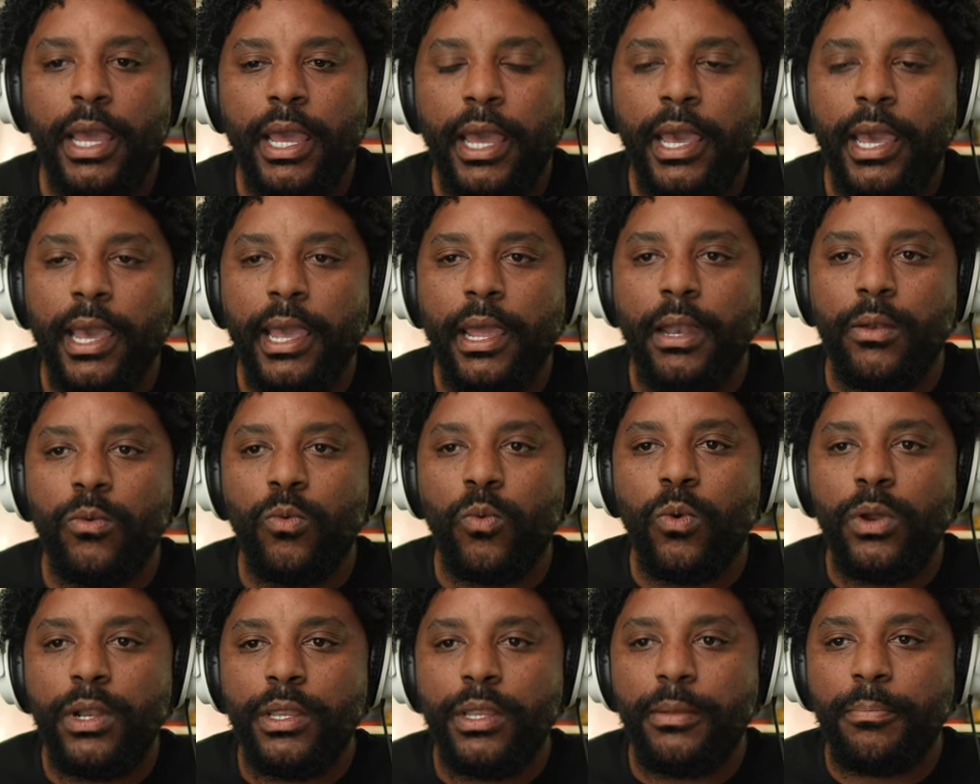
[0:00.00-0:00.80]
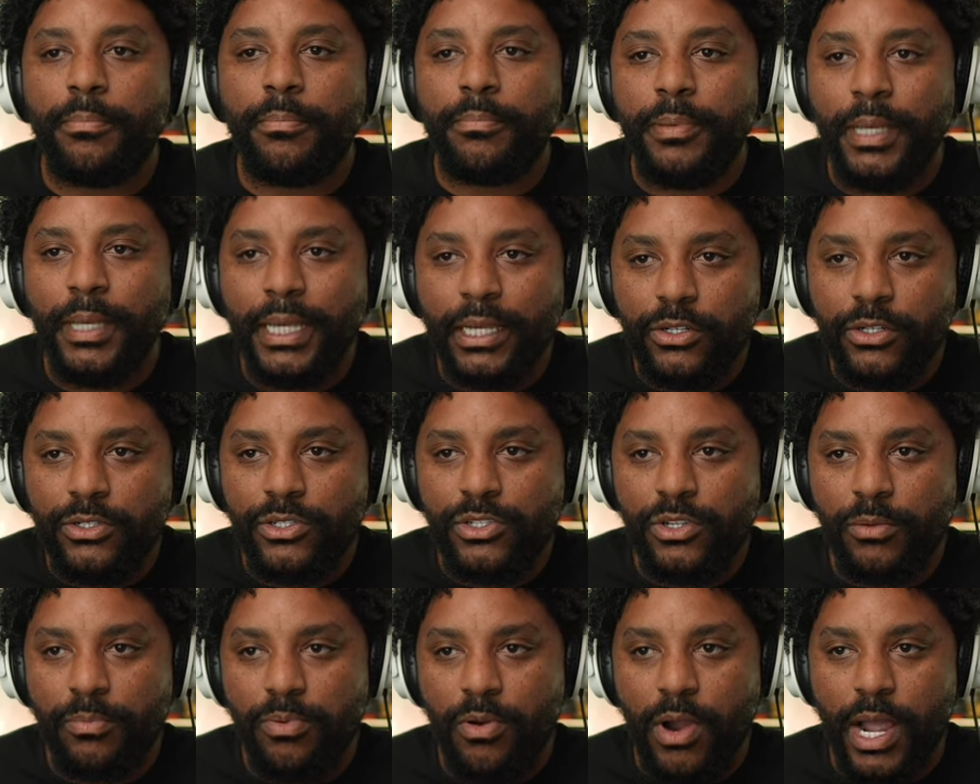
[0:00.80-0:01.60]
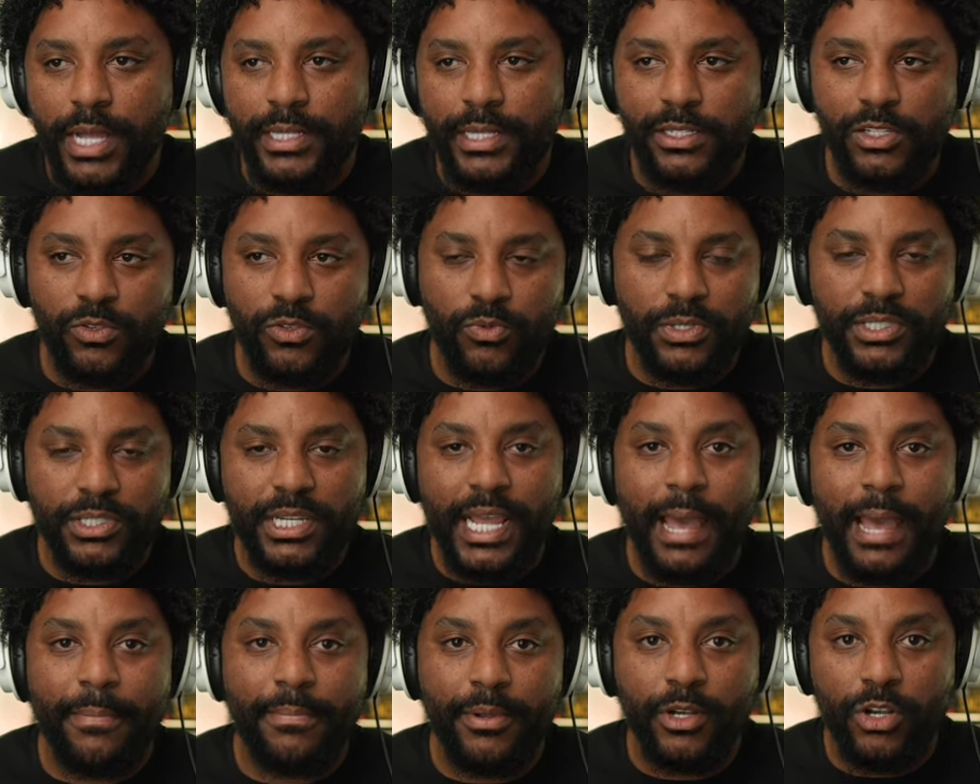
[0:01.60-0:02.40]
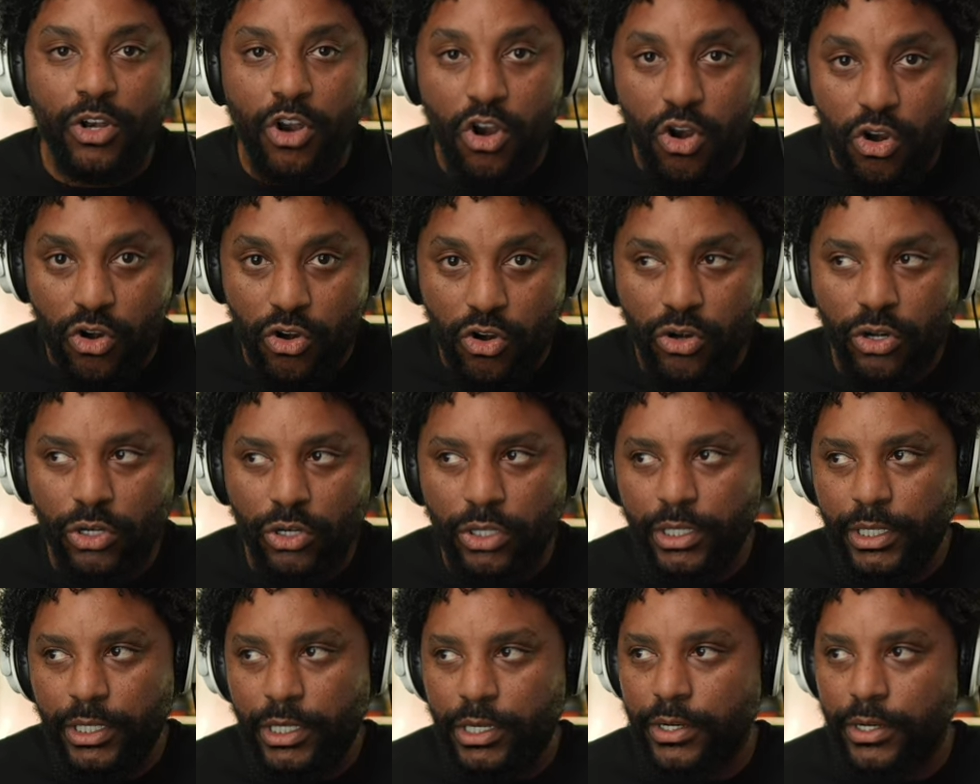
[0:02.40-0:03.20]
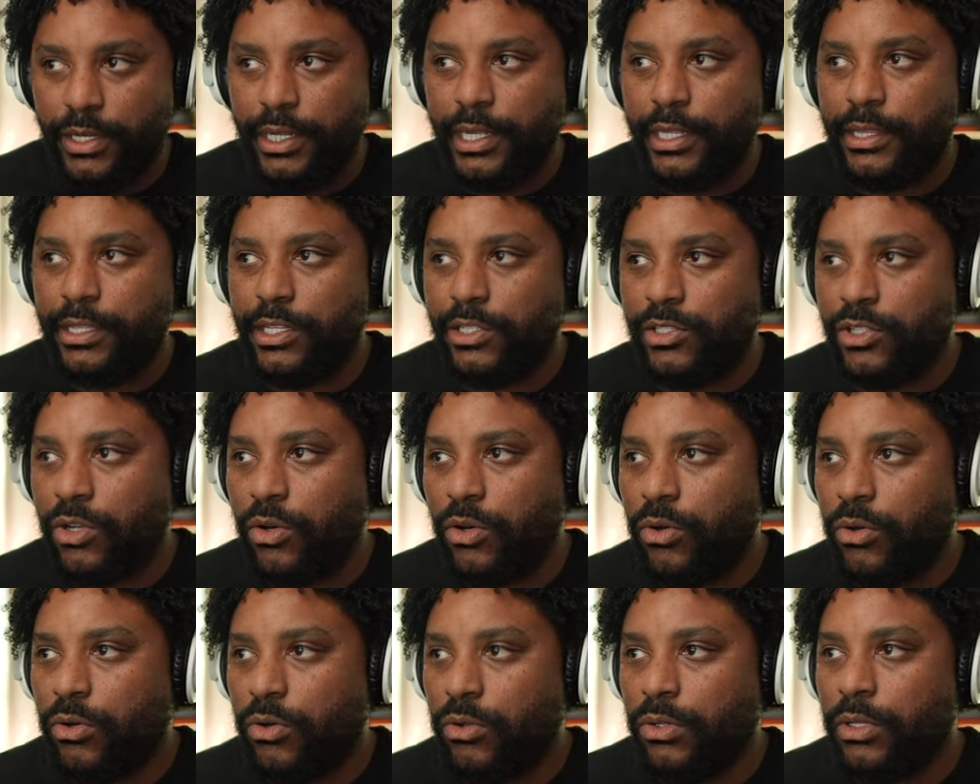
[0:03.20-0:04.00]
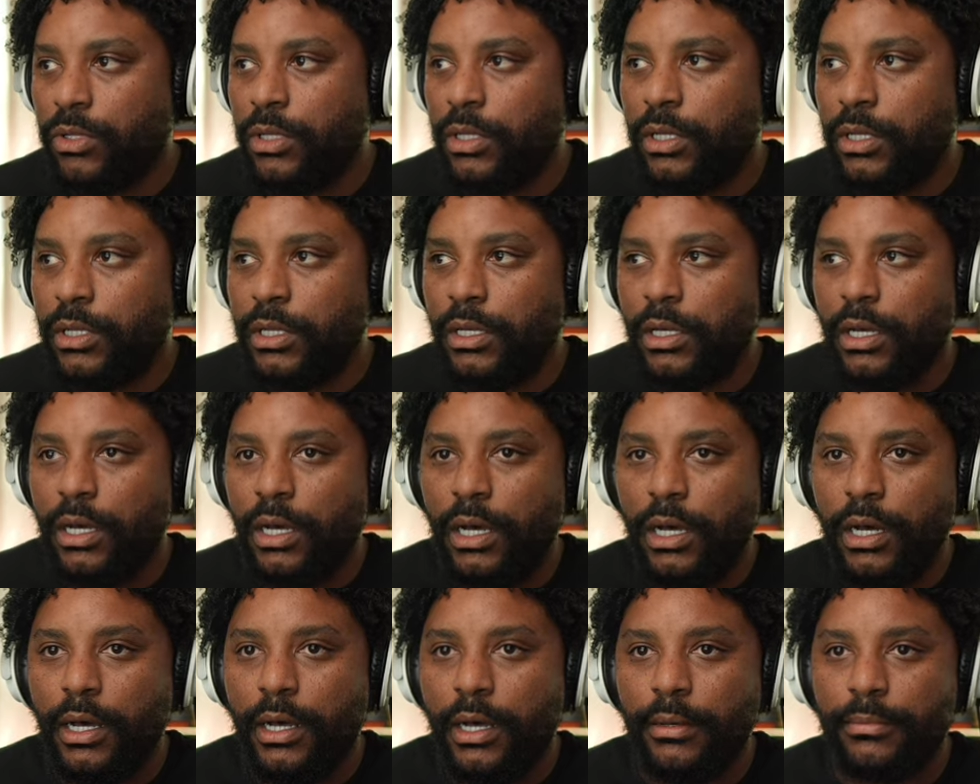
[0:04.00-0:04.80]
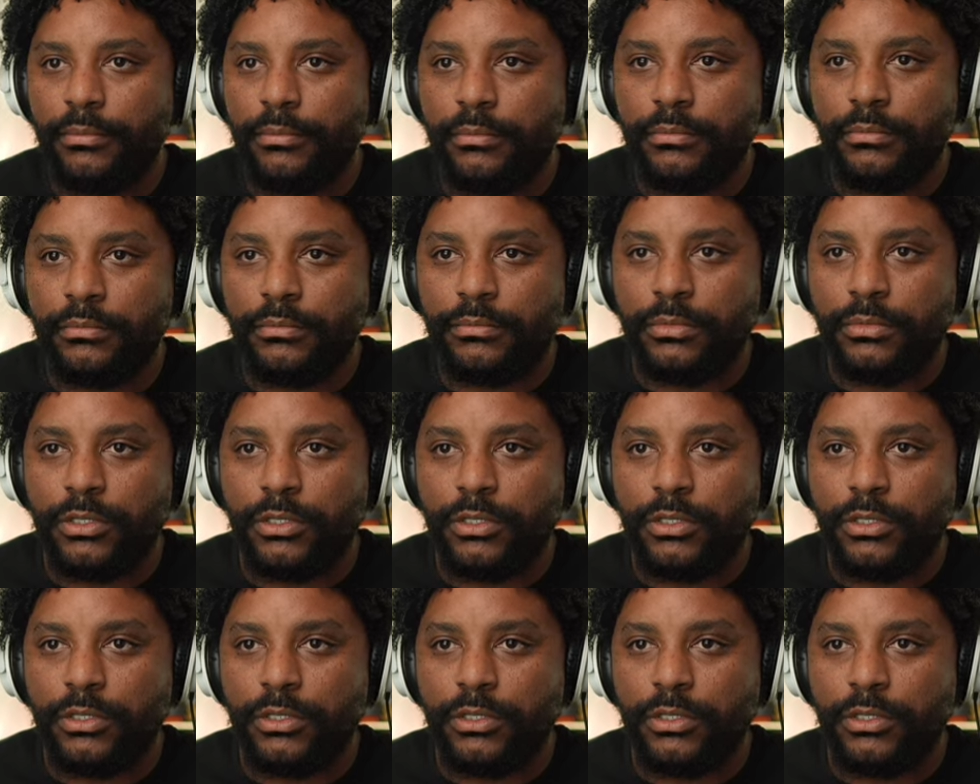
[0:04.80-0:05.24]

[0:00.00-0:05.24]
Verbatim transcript: And one of the bigger surprises, which happened earlier in this whole um,